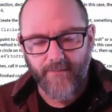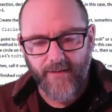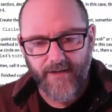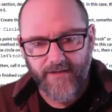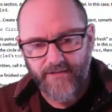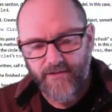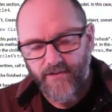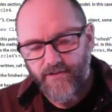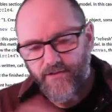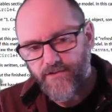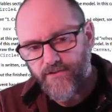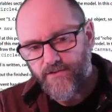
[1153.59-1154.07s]

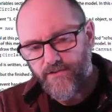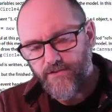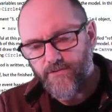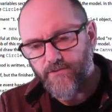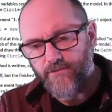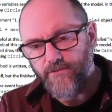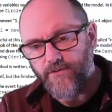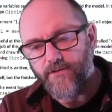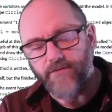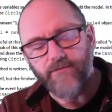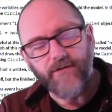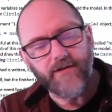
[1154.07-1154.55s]
message
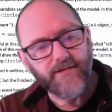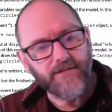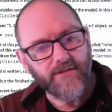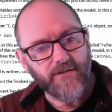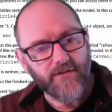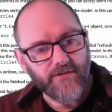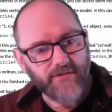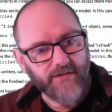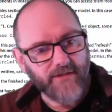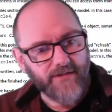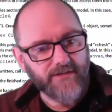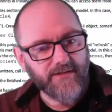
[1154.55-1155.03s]
to the rest
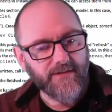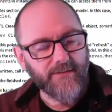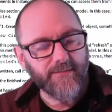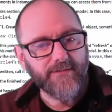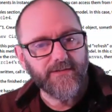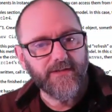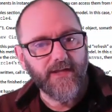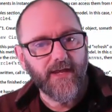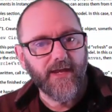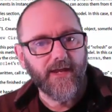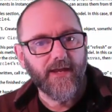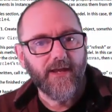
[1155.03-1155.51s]
of the
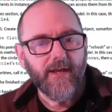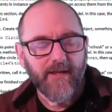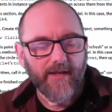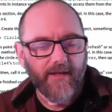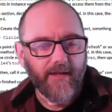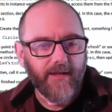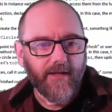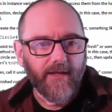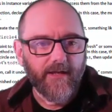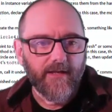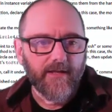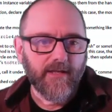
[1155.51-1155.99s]
system saying,
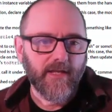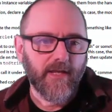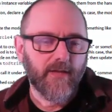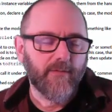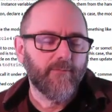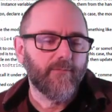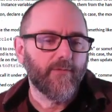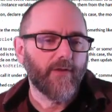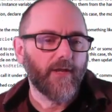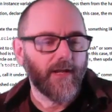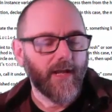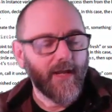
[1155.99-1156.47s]

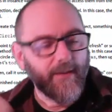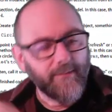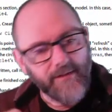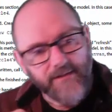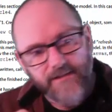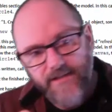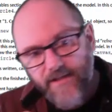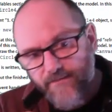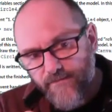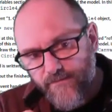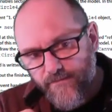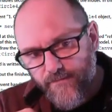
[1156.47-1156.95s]
can I
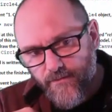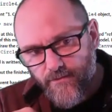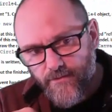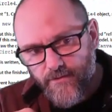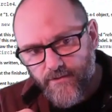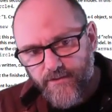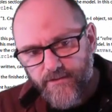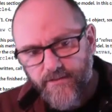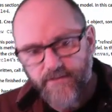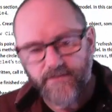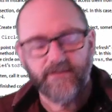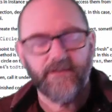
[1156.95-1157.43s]
please have the
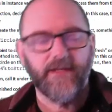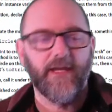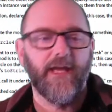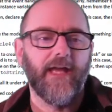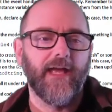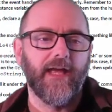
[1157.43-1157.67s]
focus?